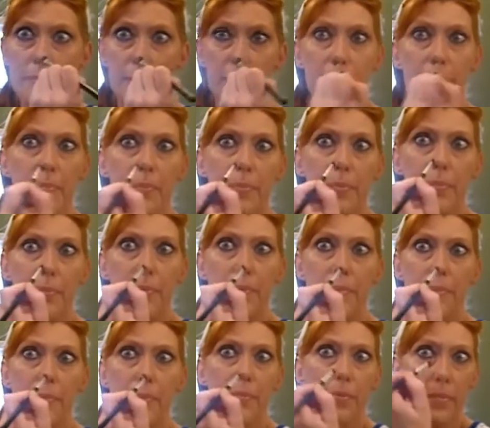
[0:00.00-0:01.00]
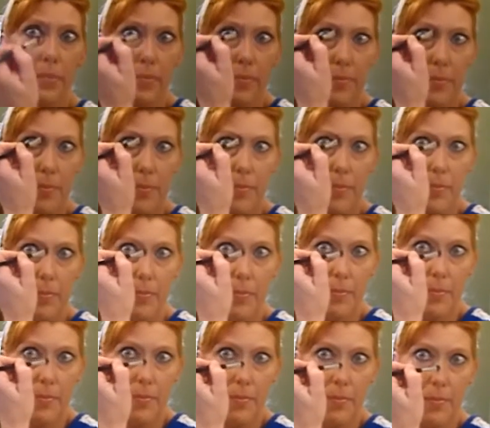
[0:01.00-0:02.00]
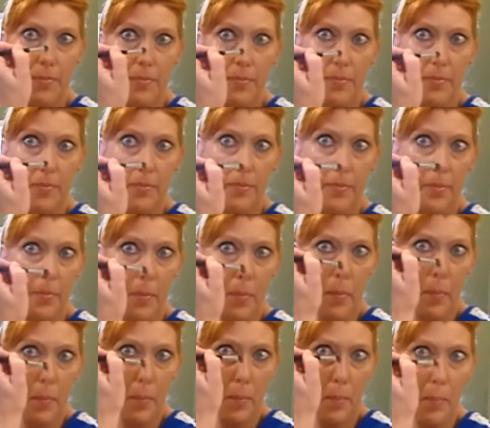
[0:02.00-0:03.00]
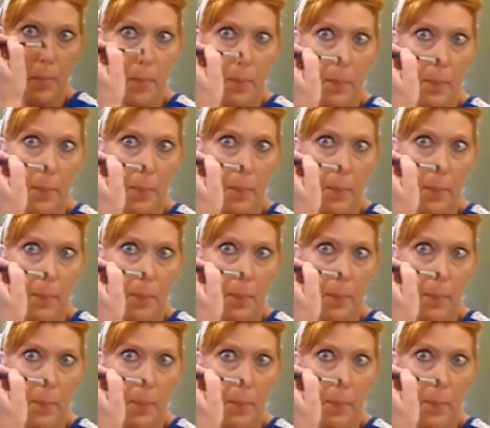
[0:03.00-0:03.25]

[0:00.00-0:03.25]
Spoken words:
[no speech]